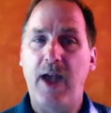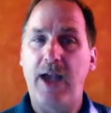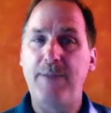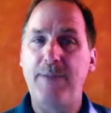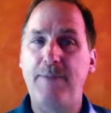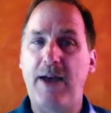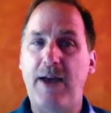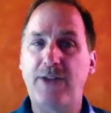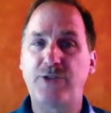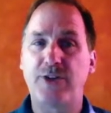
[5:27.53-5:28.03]

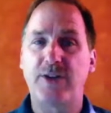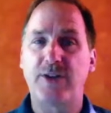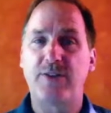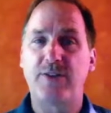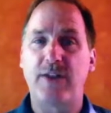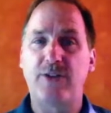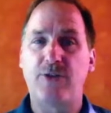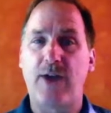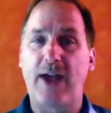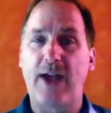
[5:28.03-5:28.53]
metric
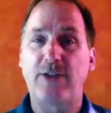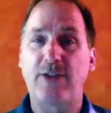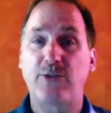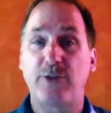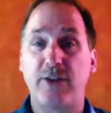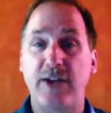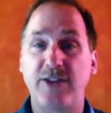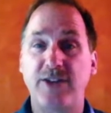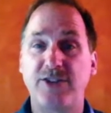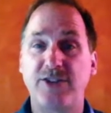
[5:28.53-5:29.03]
that
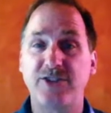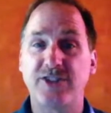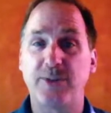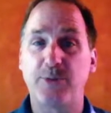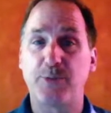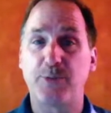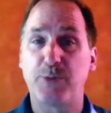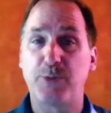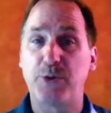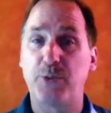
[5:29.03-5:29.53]
tracks
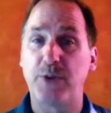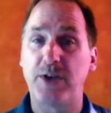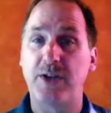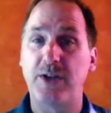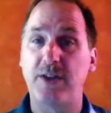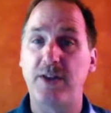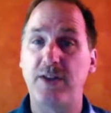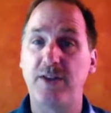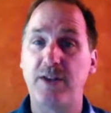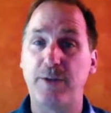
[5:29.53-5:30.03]
relationships
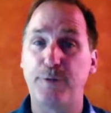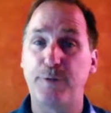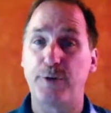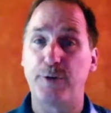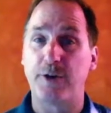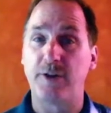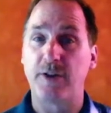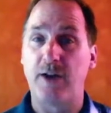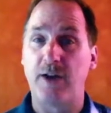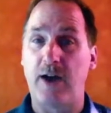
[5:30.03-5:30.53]
between
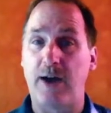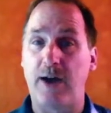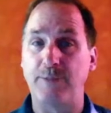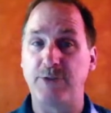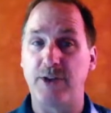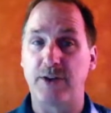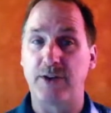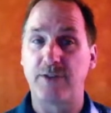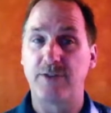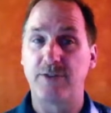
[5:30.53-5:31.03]
different
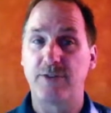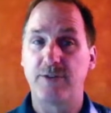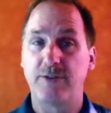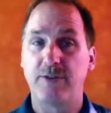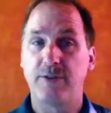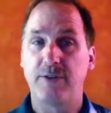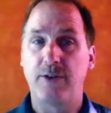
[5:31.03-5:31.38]
objects.